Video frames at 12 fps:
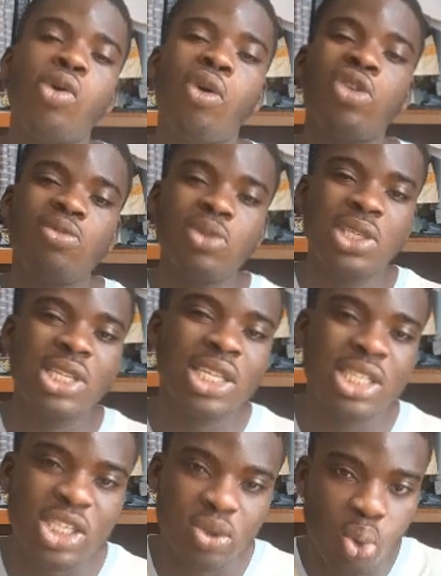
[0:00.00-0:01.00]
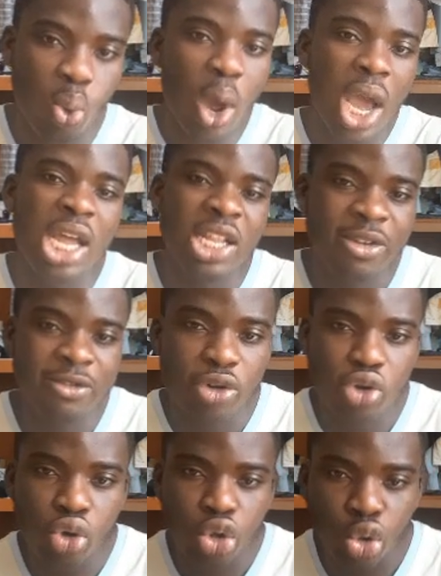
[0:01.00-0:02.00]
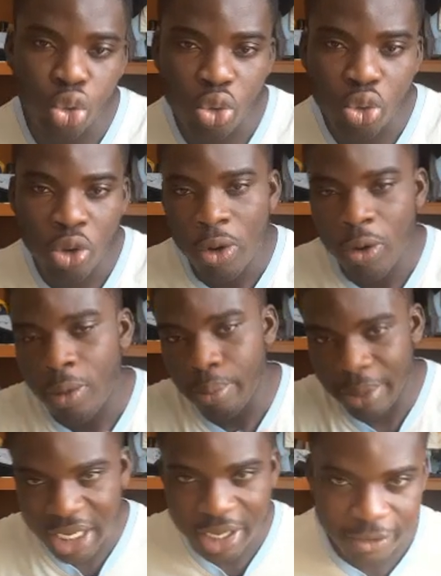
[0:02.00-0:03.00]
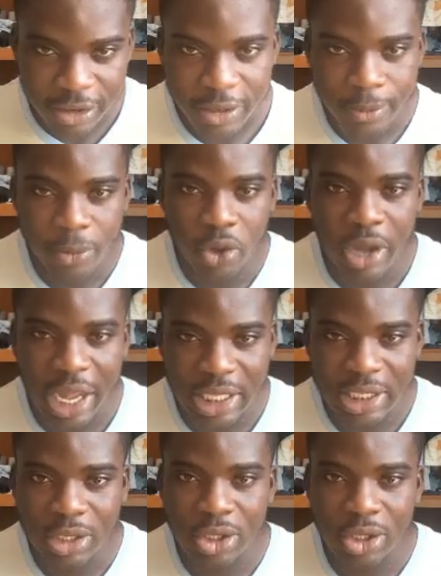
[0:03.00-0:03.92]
contribution that is required for you to break even, right?